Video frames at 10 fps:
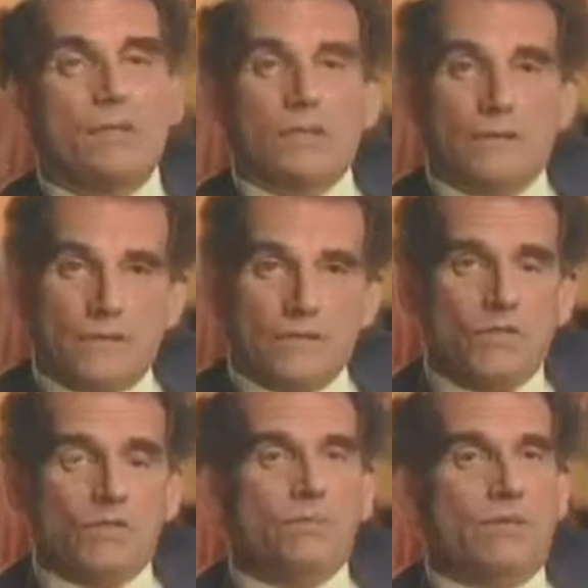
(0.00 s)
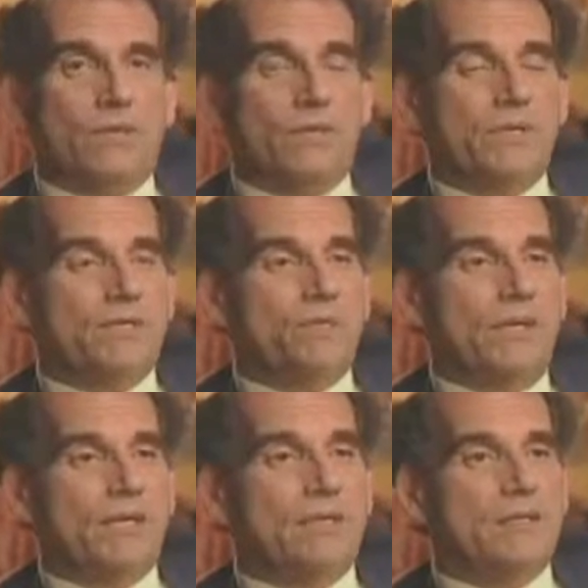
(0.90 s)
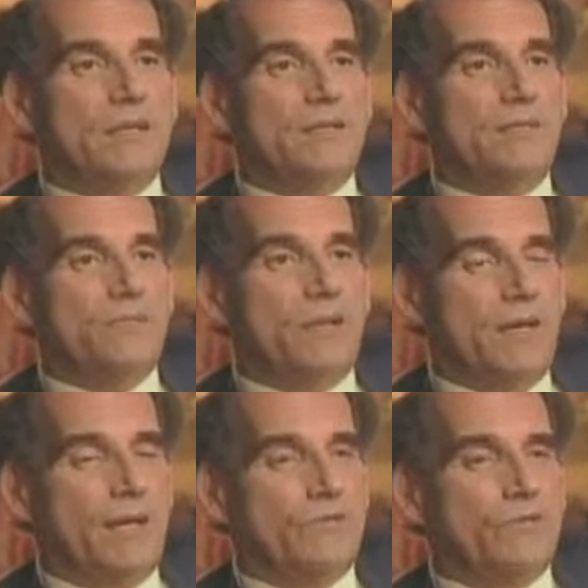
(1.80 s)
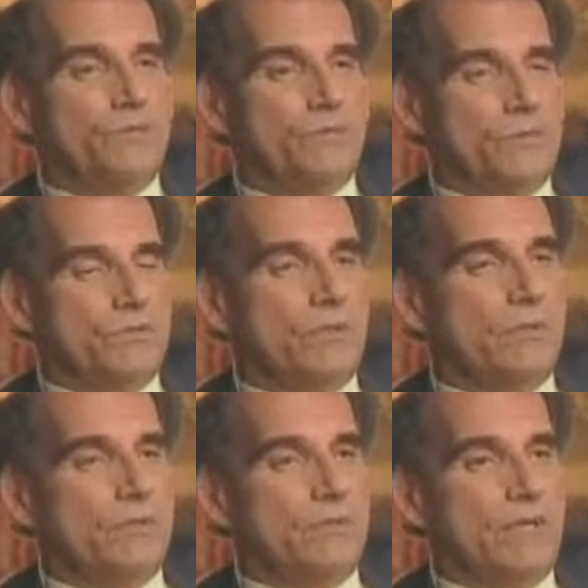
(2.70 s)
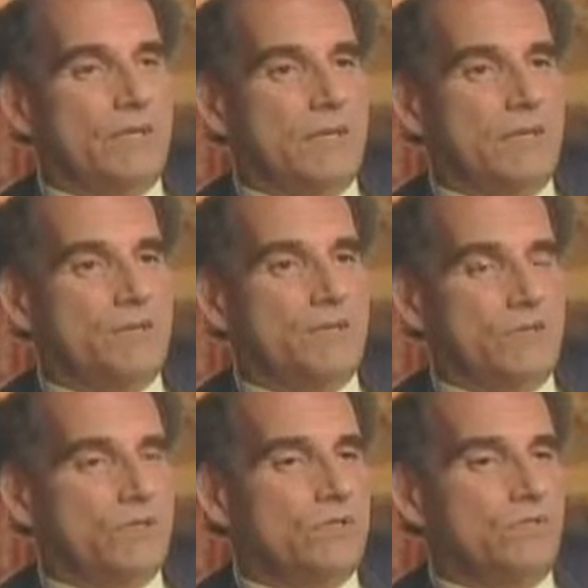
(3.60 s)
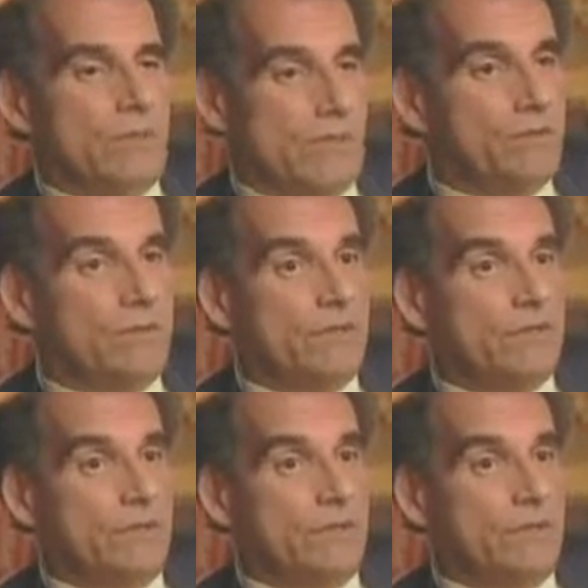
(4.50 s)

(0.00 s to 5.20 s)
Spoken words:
That's just what I would expect if biologists were struggling to maintain a position of power in a